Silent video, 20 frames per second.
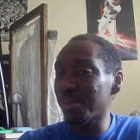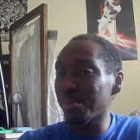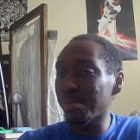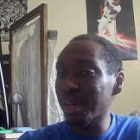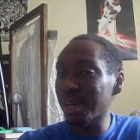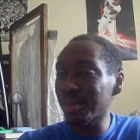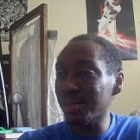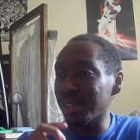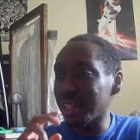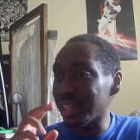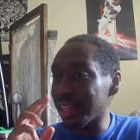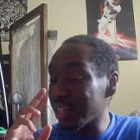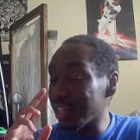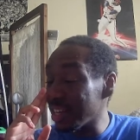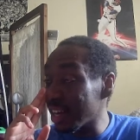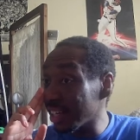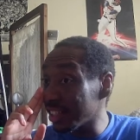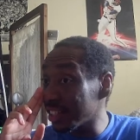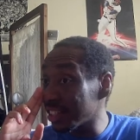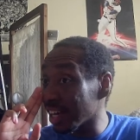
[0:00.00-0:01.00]
penalty. He
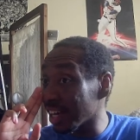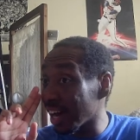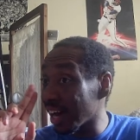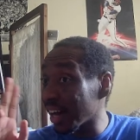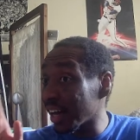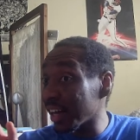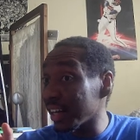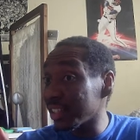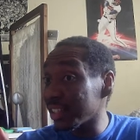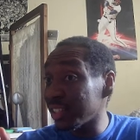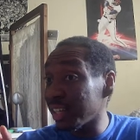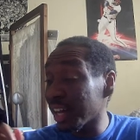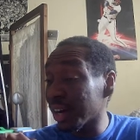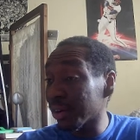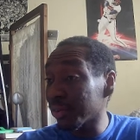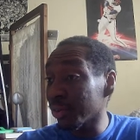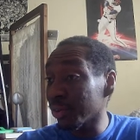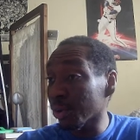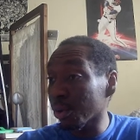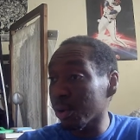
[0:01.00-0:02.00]
had his eyes
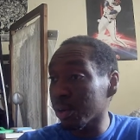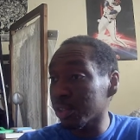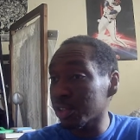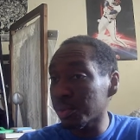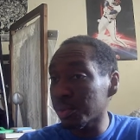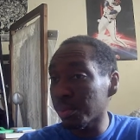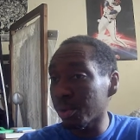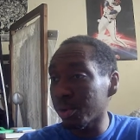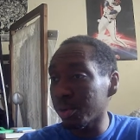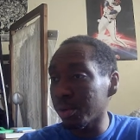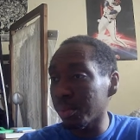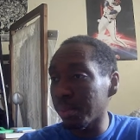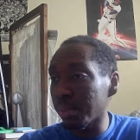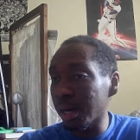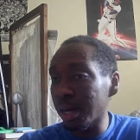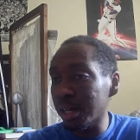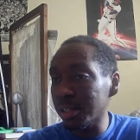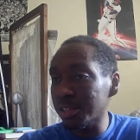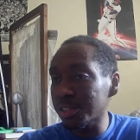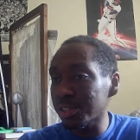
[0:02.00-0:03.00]
down across the ball in the
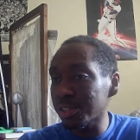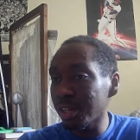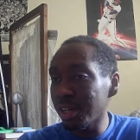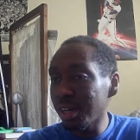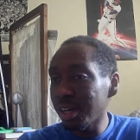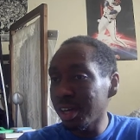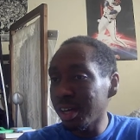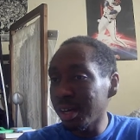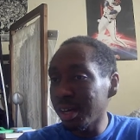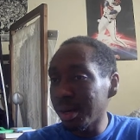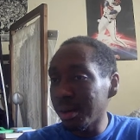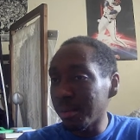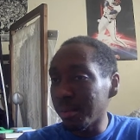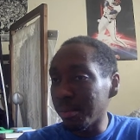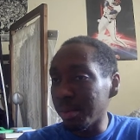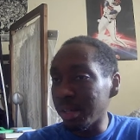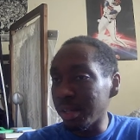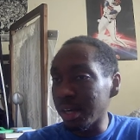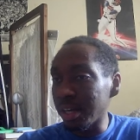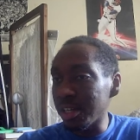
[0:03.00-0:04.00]
box,
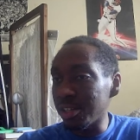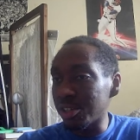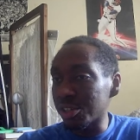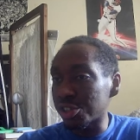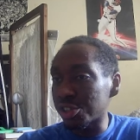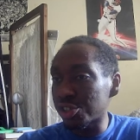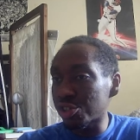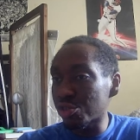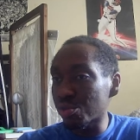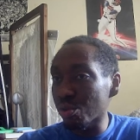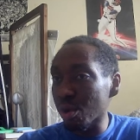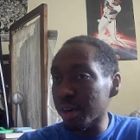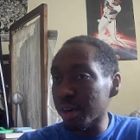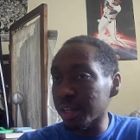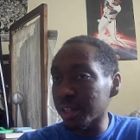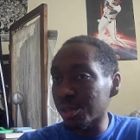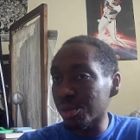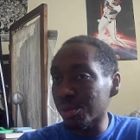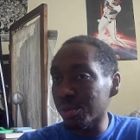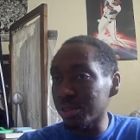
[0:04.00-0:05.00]
but then he just struck
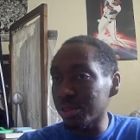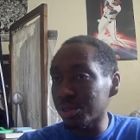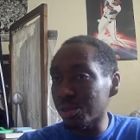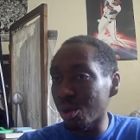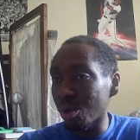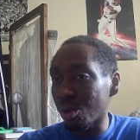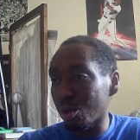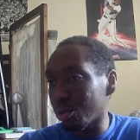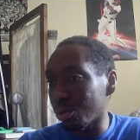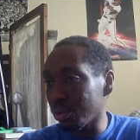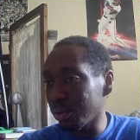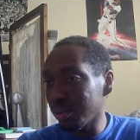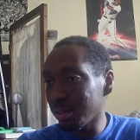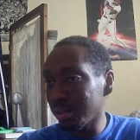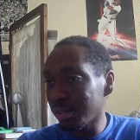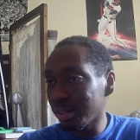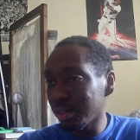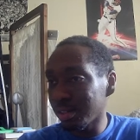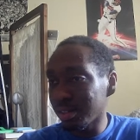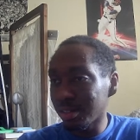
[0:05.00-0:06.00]
it towards goal.
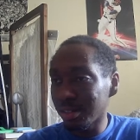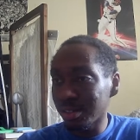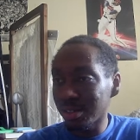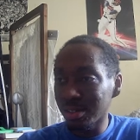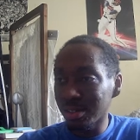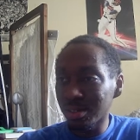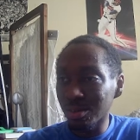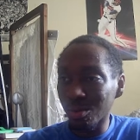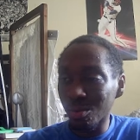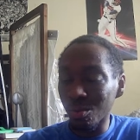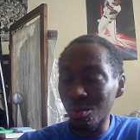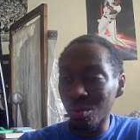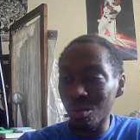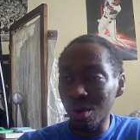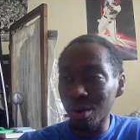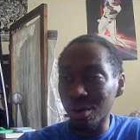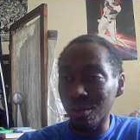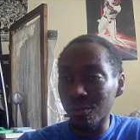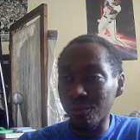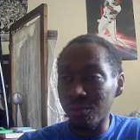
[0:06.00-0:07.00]

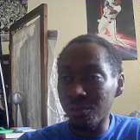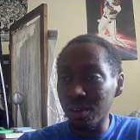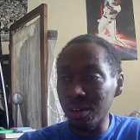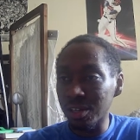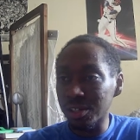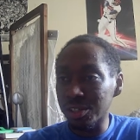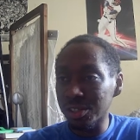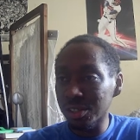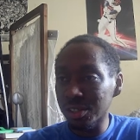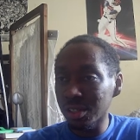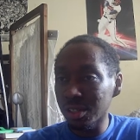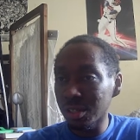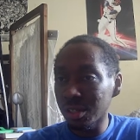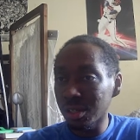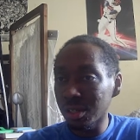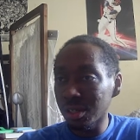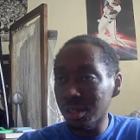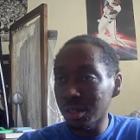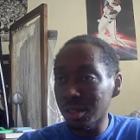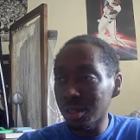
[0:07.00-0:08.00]
What a finish.
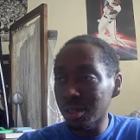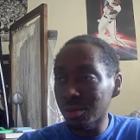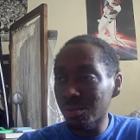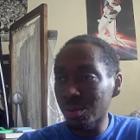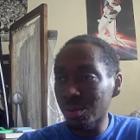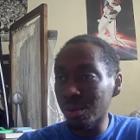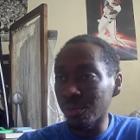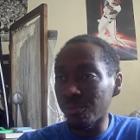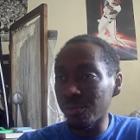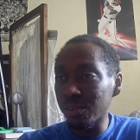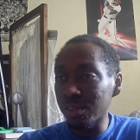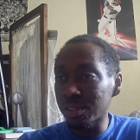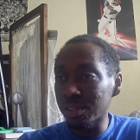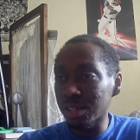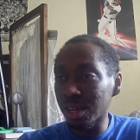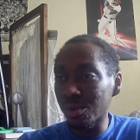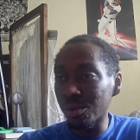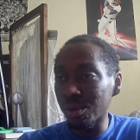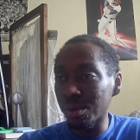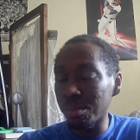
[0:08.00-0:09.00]
What a finish
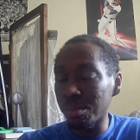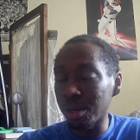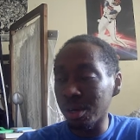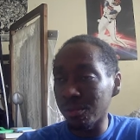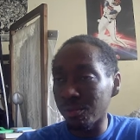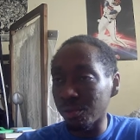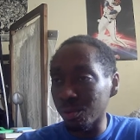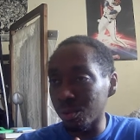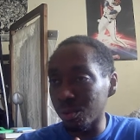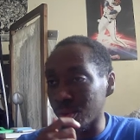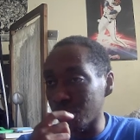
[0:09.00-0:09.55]
that would have been if it would have